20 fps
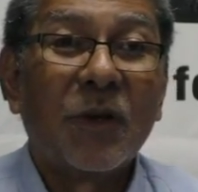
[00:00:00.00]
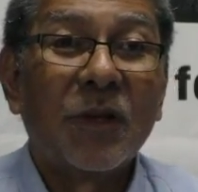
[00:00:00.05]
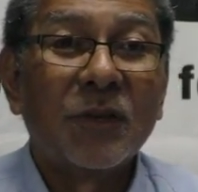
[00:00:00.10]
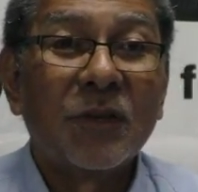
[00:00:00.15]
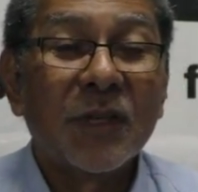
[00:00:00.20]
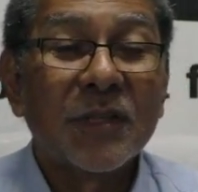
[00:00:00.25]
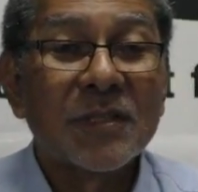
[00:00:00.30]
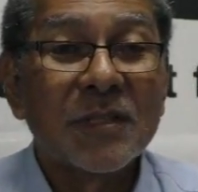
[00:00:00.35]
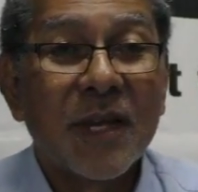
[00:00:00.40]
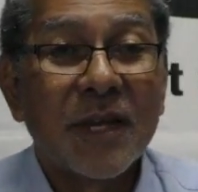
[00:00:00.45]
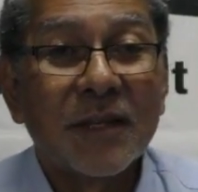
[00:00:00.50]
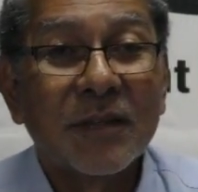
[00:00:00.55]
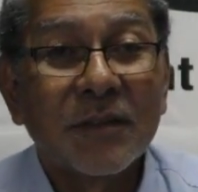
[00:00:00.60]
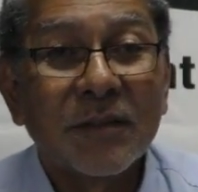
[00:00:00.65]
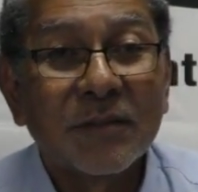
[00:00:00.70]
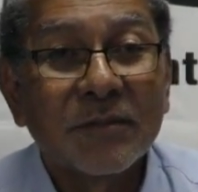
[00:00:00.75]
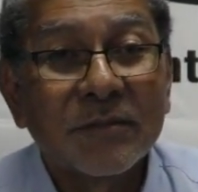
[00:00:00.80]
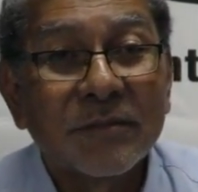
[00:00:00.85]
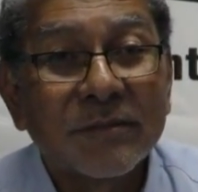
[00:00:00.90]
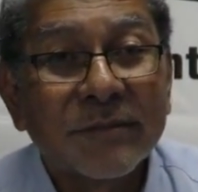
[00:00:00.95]
want to extend
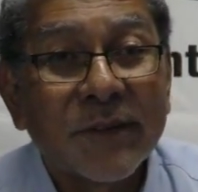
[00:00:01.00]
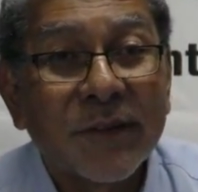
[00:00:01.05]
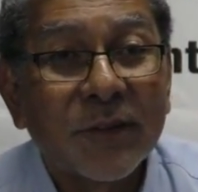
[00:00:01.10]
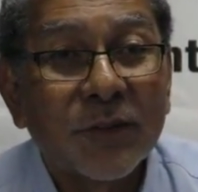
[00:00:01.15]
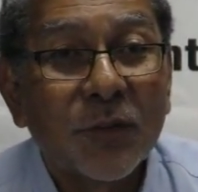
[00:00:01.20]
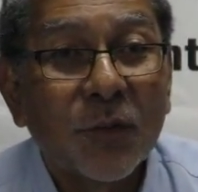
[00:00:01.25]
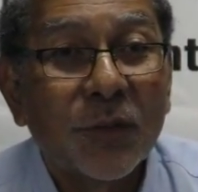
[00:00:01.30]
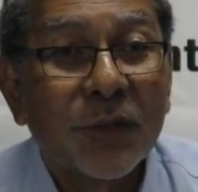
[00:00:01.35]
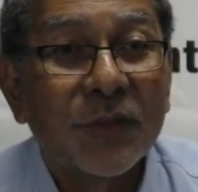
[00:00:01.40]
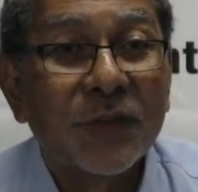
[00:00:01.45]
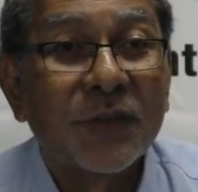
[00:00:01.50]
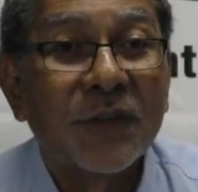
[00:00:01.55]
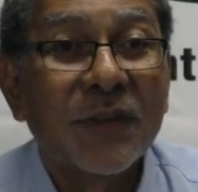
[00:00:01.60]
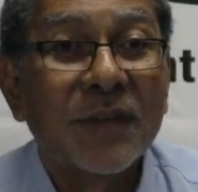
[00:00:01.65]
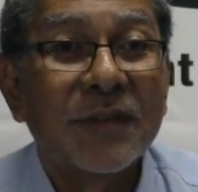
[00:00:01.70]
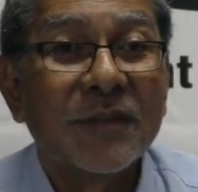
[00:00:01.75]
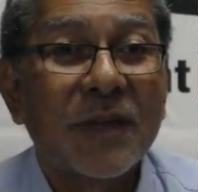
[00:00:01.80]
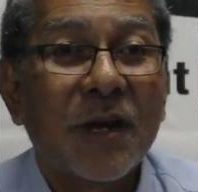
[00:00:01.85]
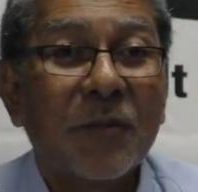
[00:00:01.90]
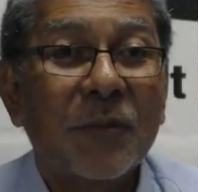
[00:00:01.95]

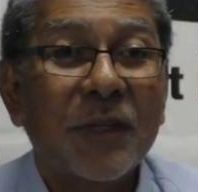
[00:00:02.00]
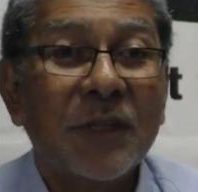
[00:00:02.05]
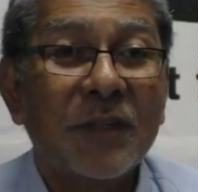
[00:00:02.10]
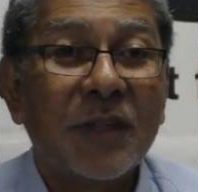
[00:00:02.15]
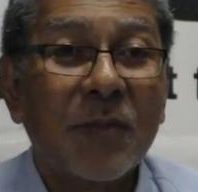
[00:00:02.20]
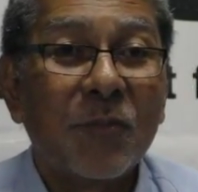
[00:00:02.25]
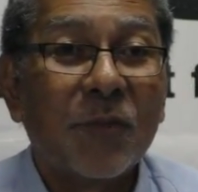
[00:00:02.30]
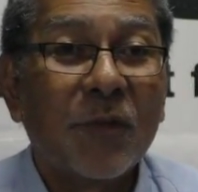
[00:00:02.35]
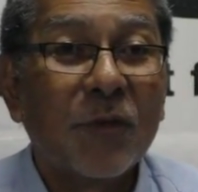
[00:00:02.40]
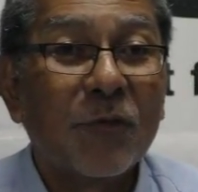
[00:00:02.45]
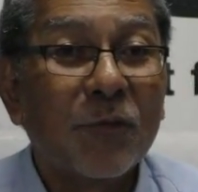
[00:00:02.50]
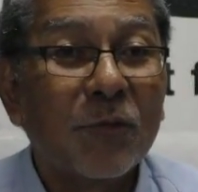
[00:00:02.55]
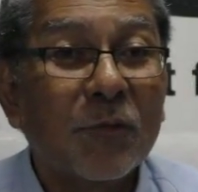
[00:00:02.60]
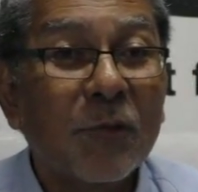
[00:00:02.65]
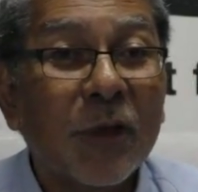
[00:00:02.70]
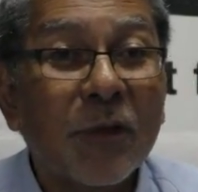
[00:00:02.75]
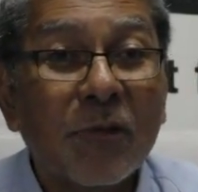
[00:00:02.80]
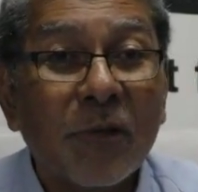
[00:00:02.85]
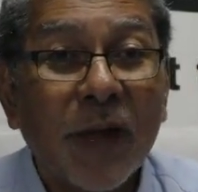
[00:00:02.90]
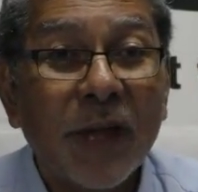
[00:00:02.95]
condolences and we deeply
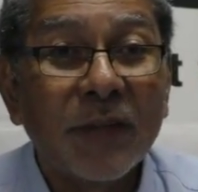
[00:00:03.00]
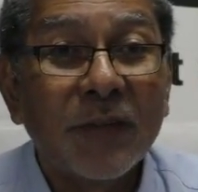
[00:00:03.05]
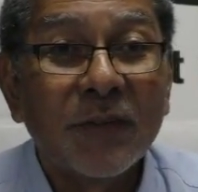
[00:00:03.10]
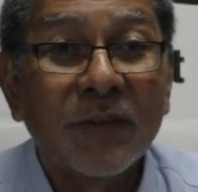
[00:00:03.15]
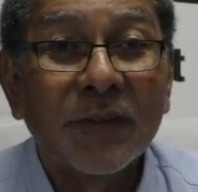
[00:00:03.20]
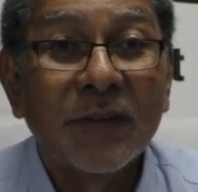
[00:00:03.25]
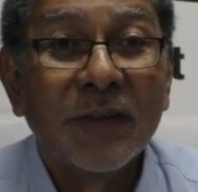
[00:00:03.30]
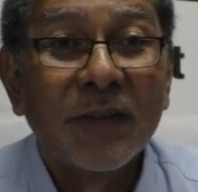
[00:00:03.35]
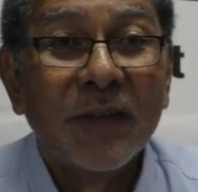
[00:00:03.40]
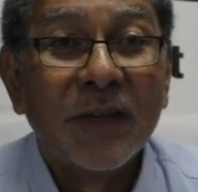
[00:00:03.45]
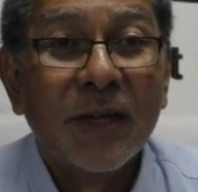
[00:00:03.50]
regret.